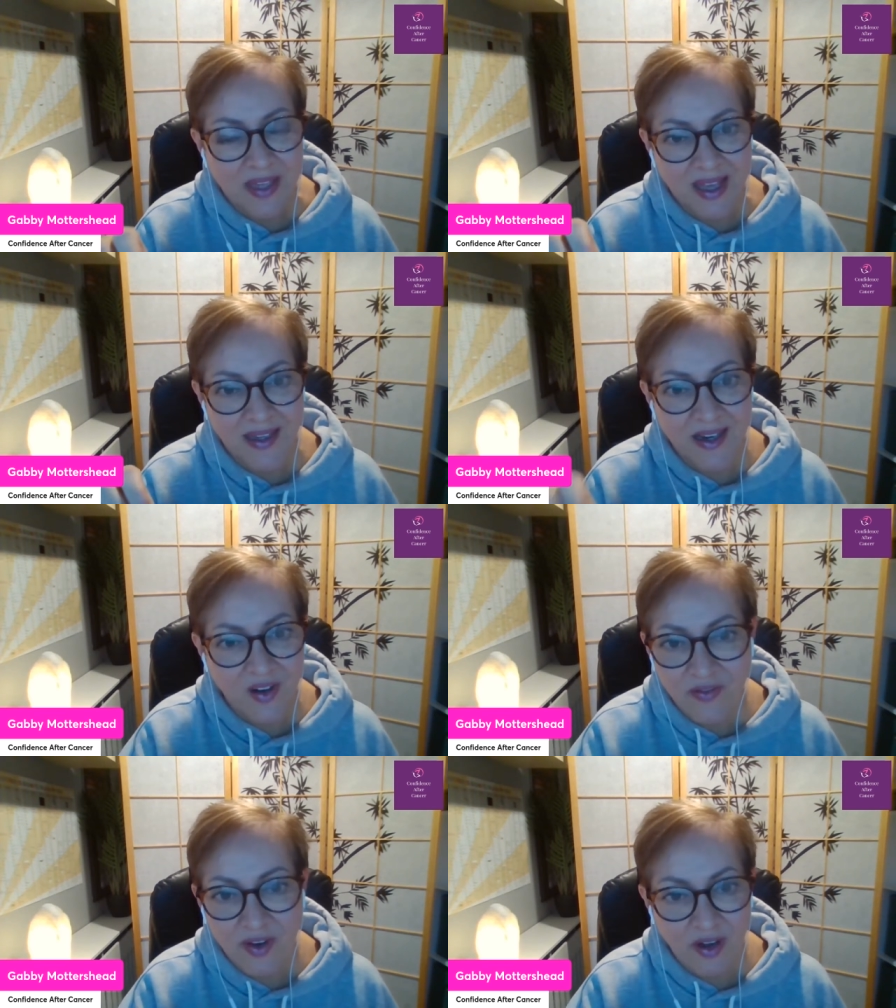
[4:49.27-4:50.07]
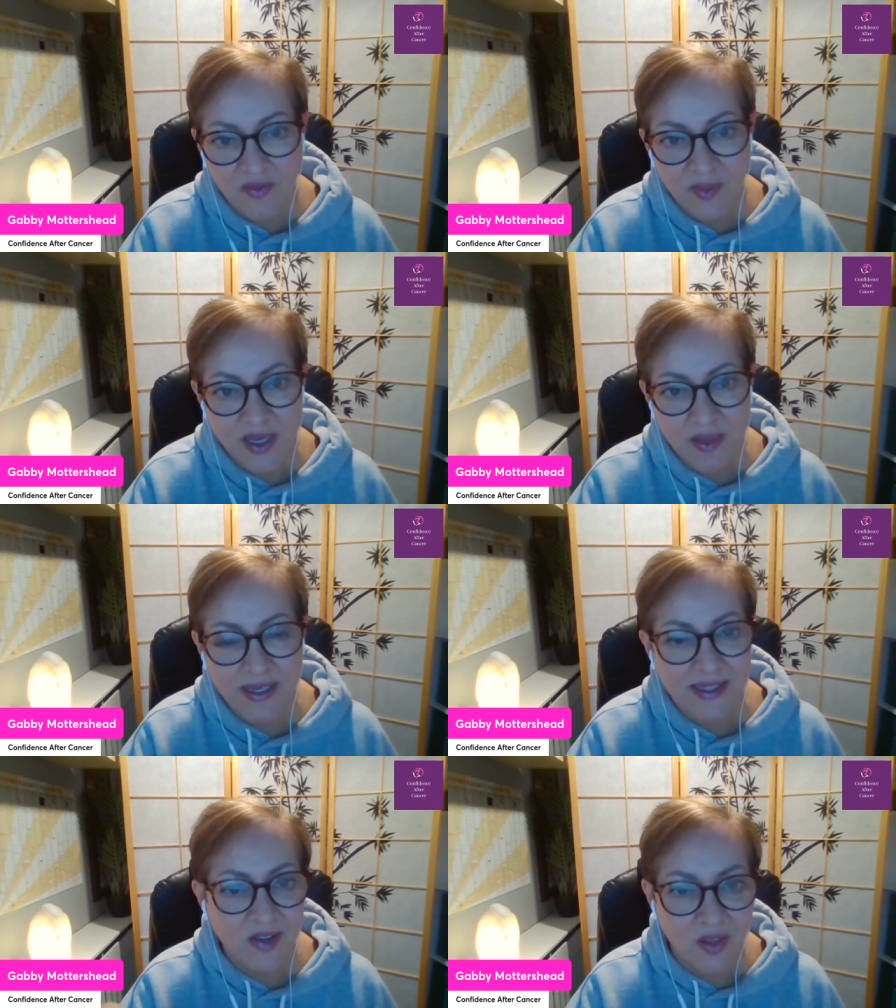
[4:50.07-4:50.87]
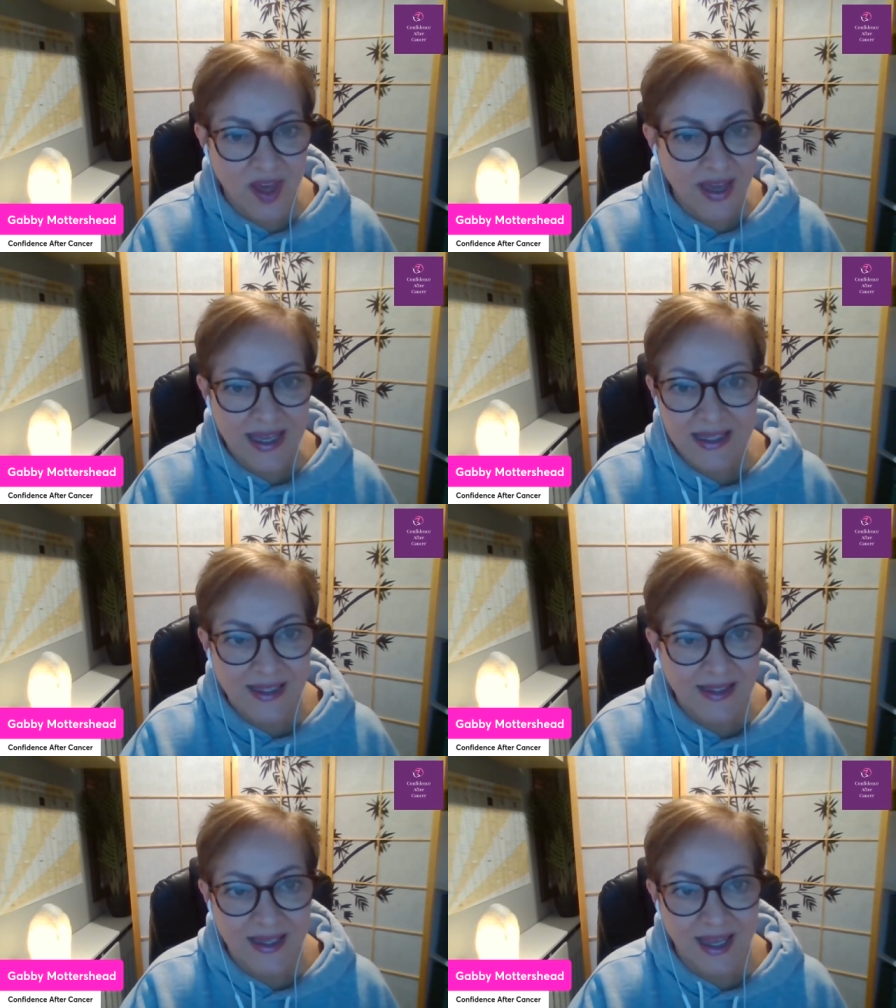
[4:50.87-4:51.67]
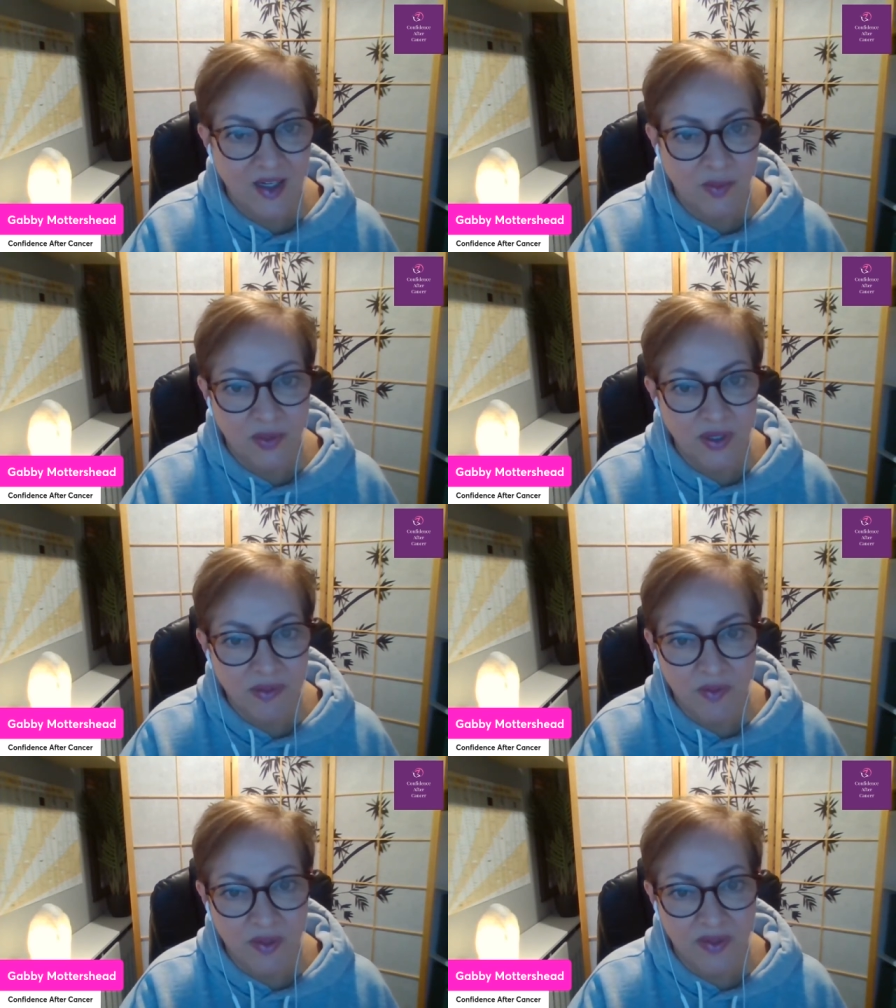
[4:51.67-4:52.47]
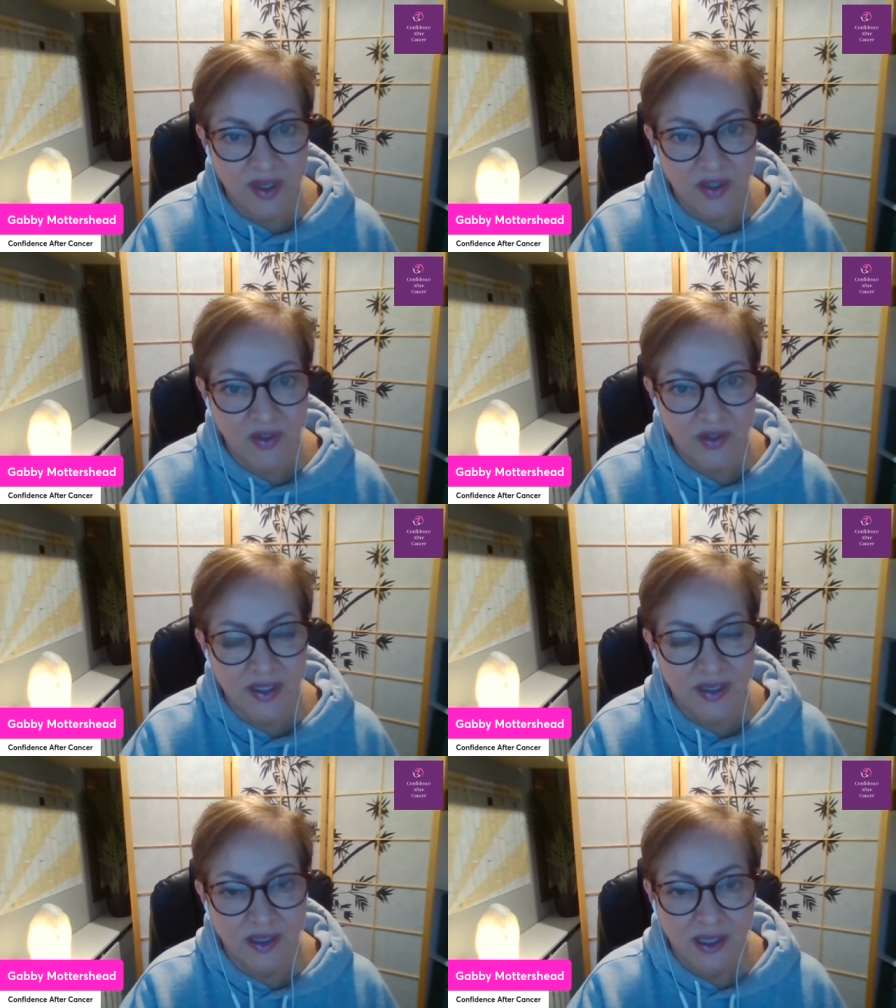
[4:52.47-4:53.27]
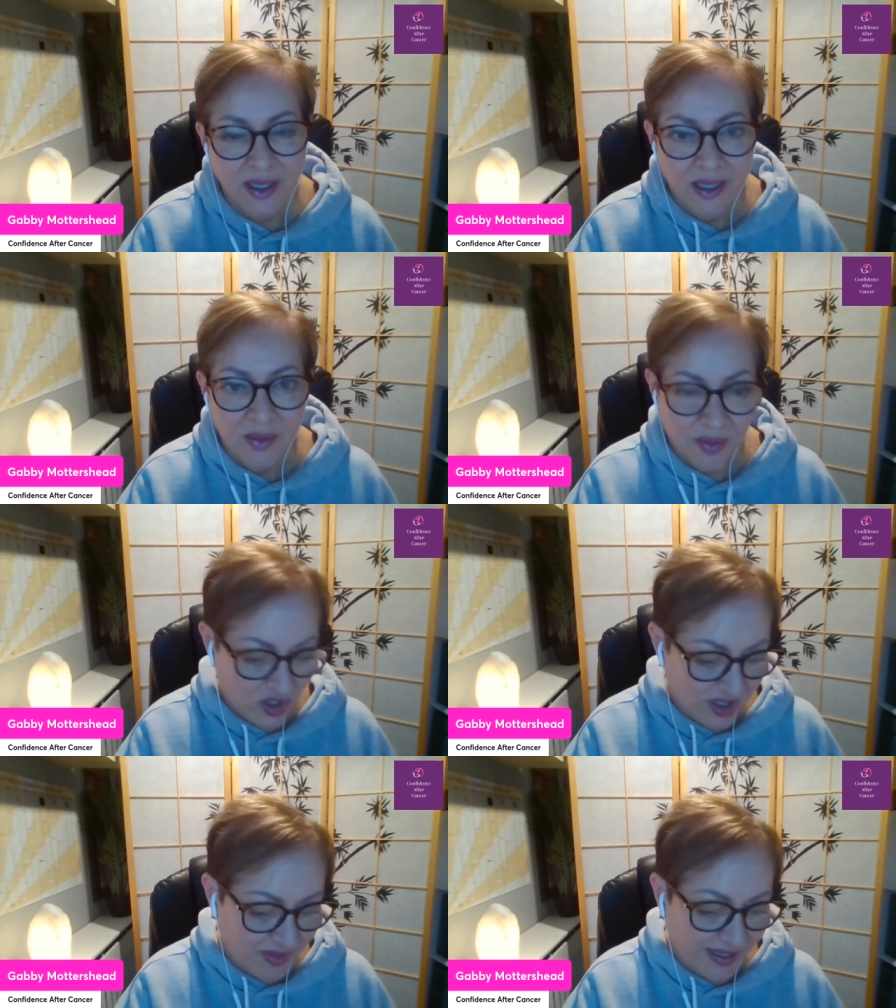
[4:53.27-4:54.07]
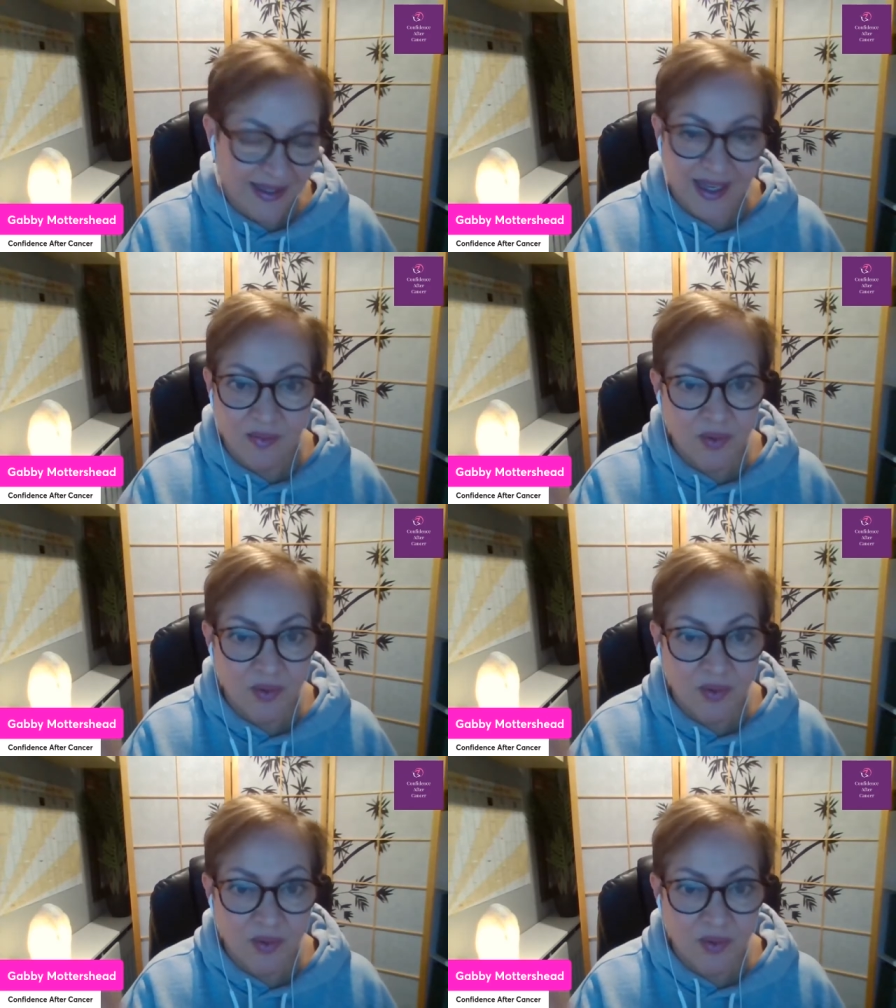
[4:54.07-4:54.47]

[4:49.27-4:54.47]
And I know for a lot of people, it's not that easy to get an appointment with their doctor, which is a bit sad.